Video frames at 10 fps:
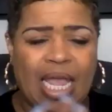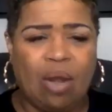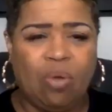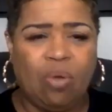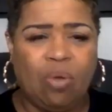
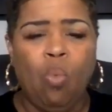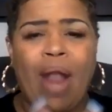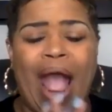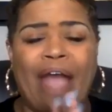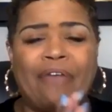saying?
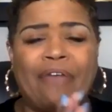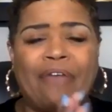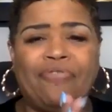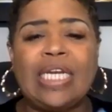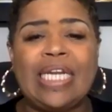Where
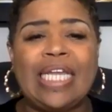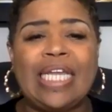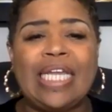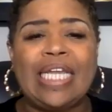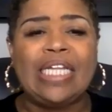I feel it
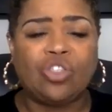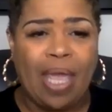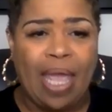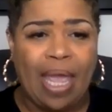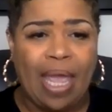needs to